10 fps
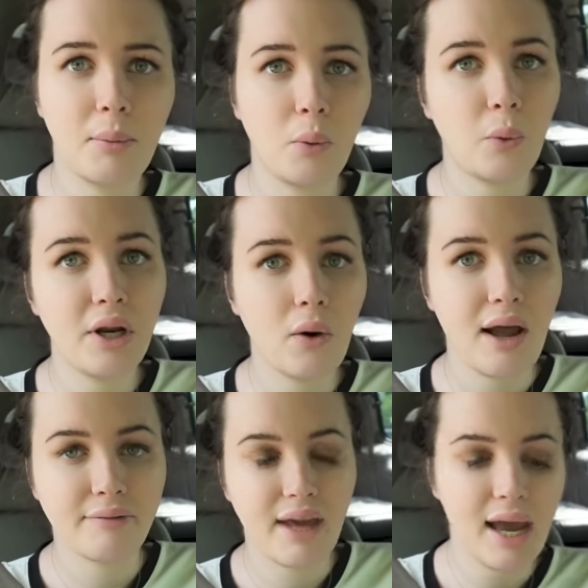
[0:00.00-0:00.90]
but we don't
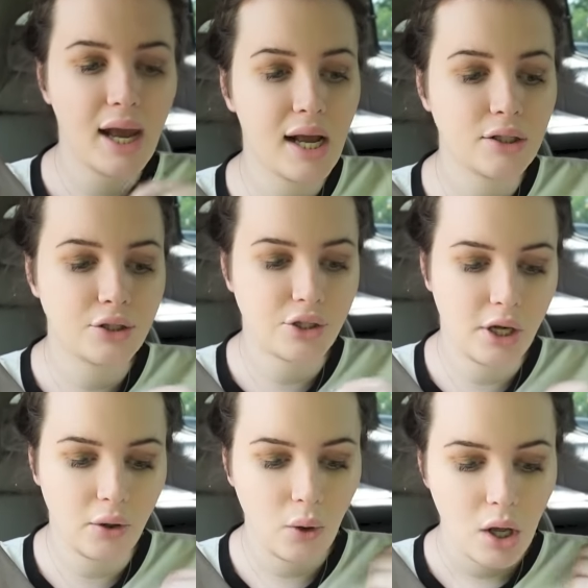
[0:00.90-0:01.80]
have cash,
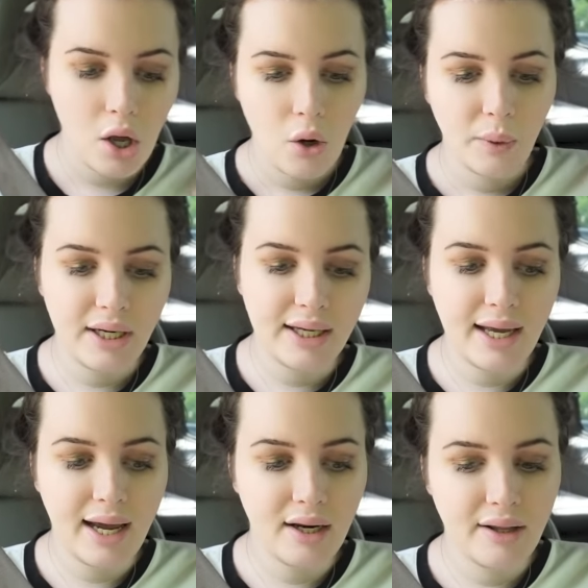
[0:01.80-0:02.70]
so we didn't
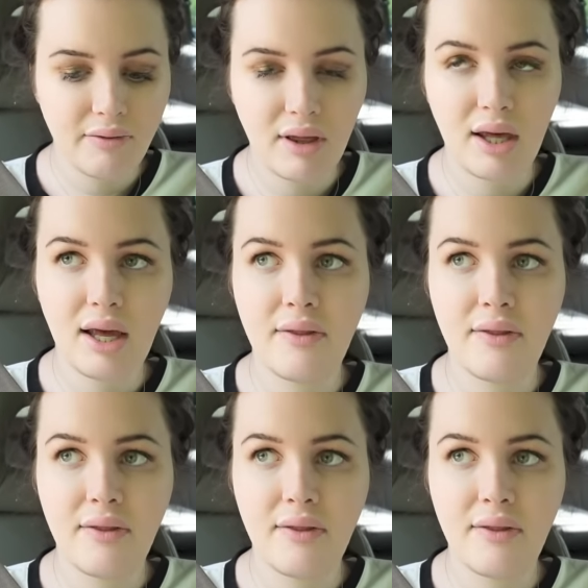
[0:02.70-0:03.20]
get anything.